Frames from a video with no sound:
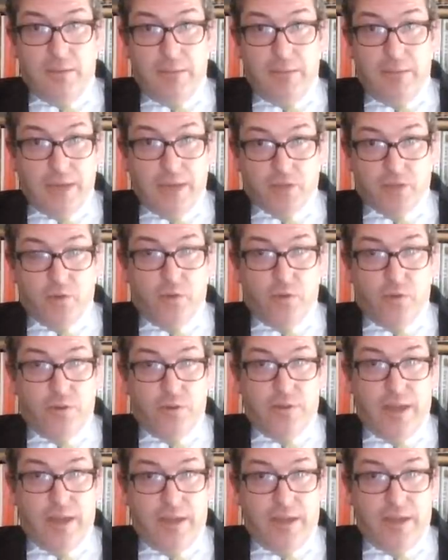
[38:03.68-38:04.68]
make sure
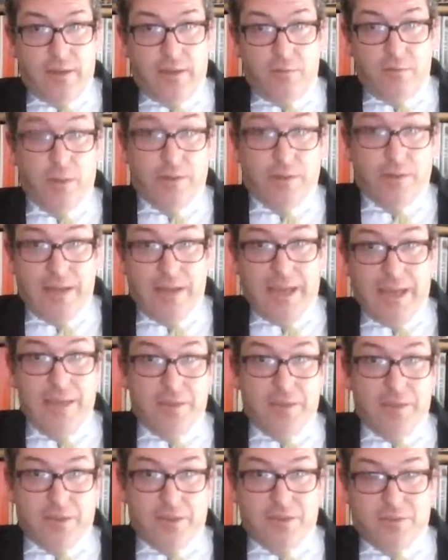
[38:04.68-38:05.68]
that they're well
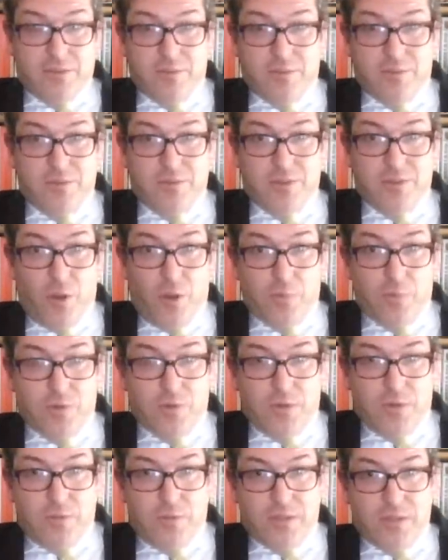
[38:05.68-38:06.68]
either to stop
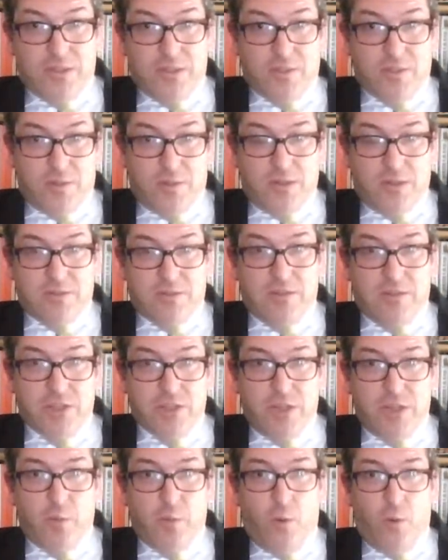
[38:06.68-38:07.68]
doing business with this
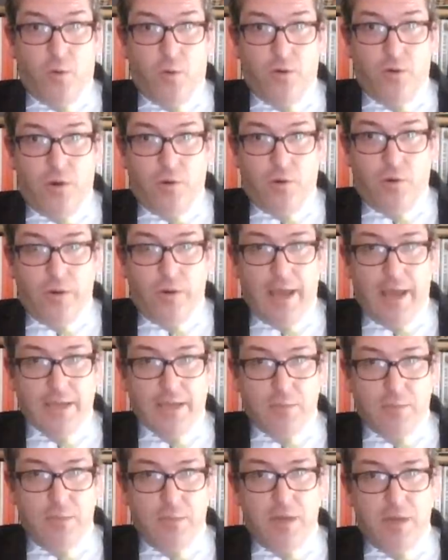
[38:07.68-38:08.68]
regime or or
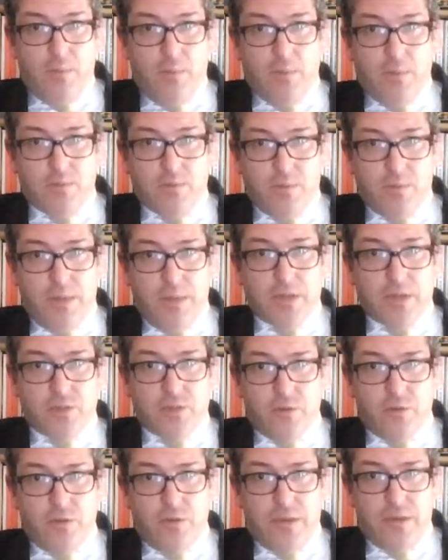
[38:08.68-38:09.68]
at a minimum to make
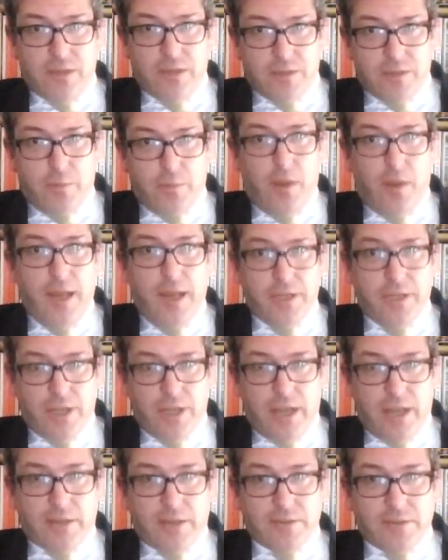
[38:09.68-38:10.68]
sure that their supply
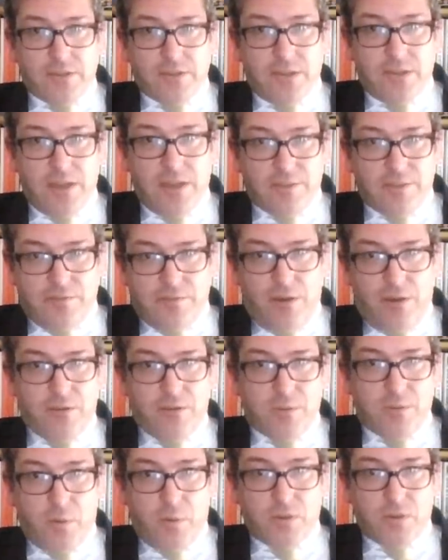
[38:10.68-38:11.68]
chains as
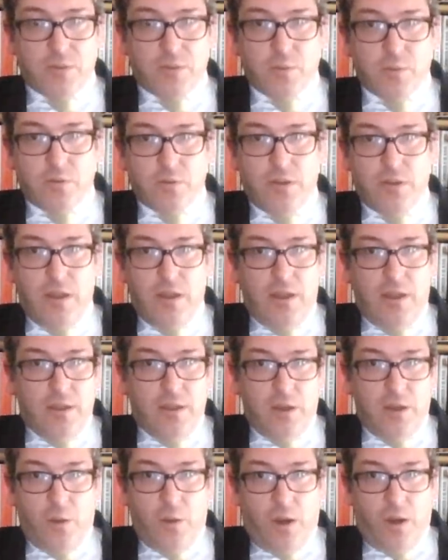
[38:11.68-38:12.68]
far as possible
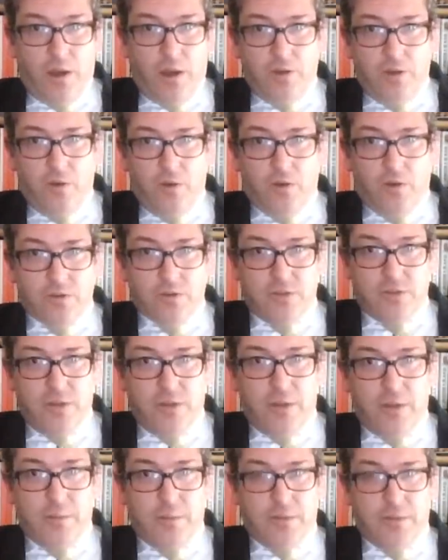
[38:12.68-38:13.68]
you know are not
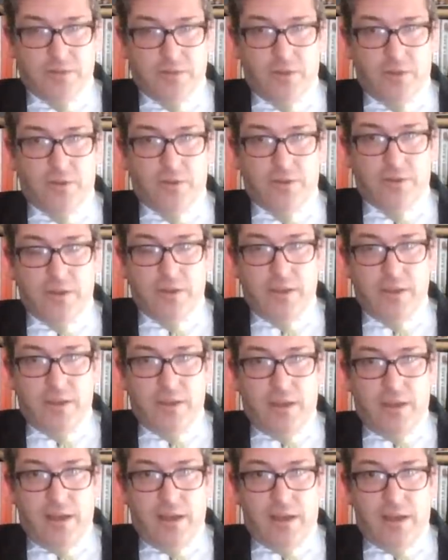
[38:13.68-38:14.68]
uh, built on
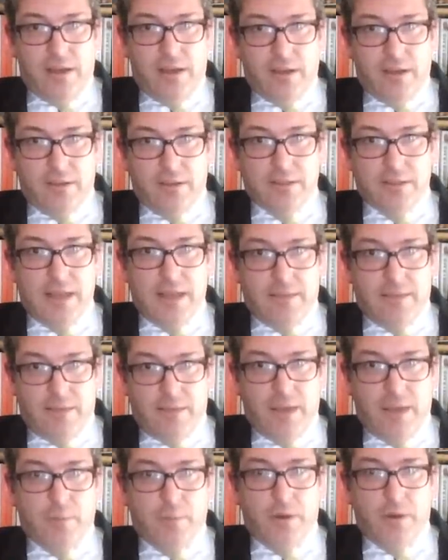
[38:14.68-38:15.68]
uh, slave
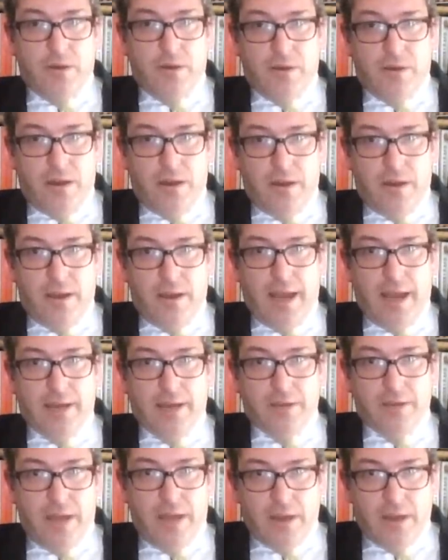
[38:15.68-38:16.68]
labor uh,
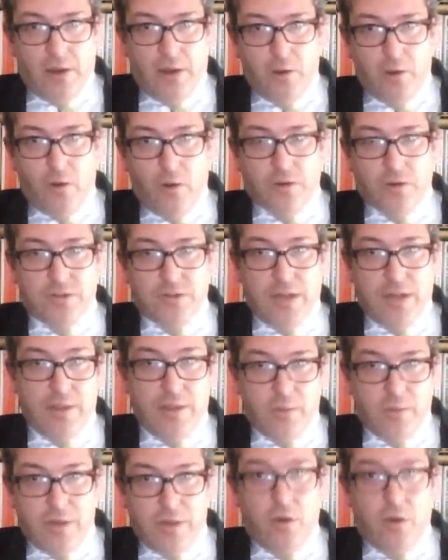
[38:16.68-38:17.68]
and and are not
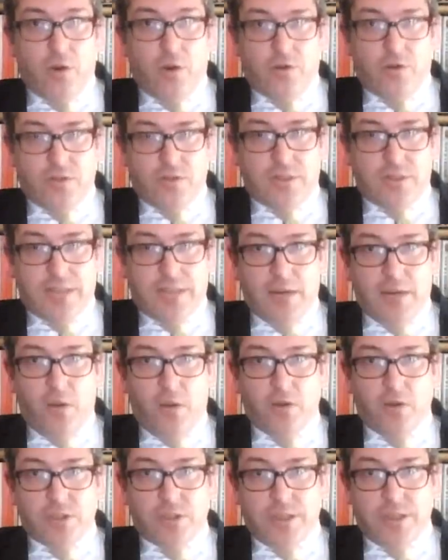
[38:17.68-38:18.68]
and that we're not using
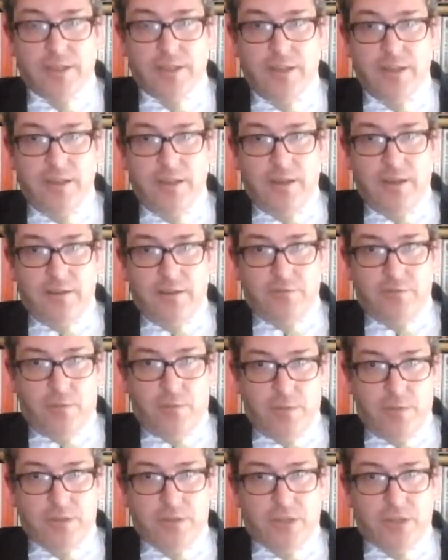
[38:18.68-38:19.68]
technology
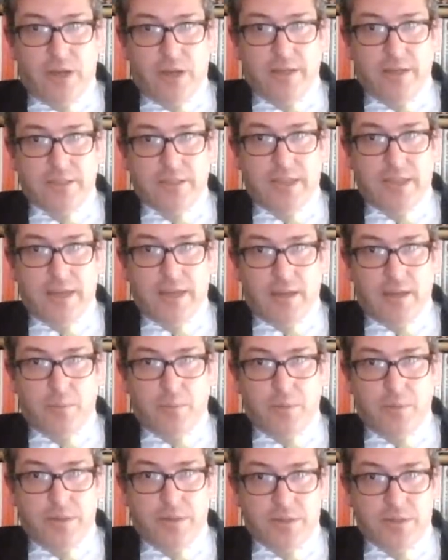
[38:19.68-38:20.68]
from these Chinese tech
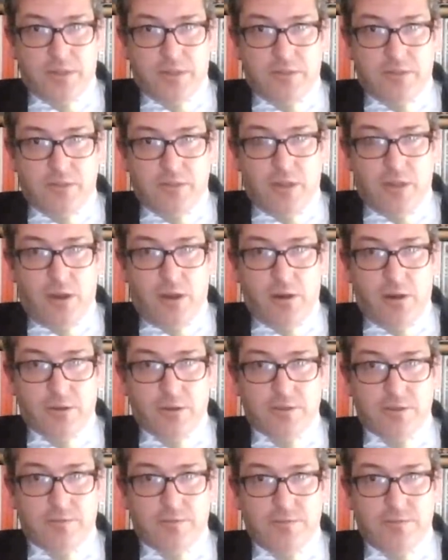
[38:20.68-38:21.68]
companies that are at the
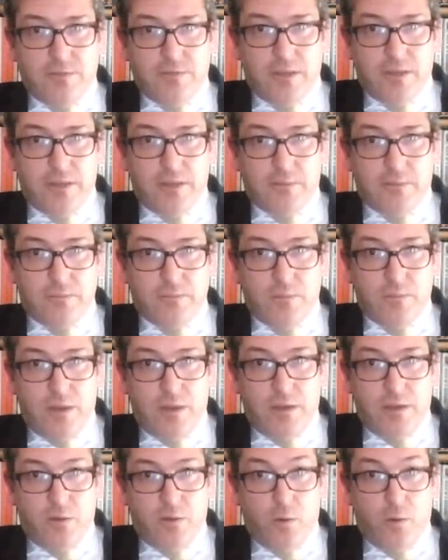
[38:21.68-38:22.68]
heart of the
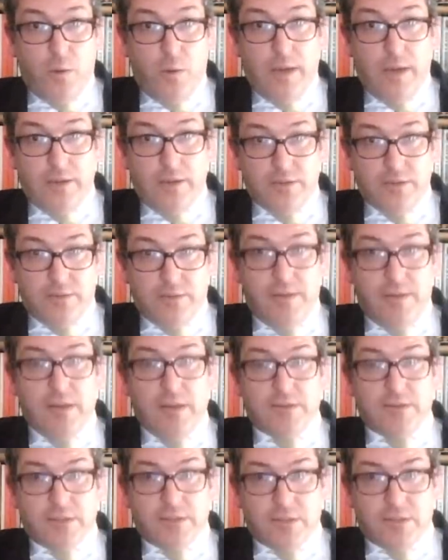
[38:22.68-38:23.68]
uh, Orwellian
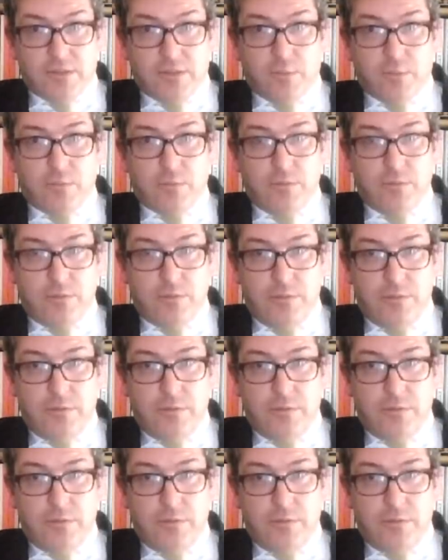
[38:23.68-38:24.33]
surveillance system.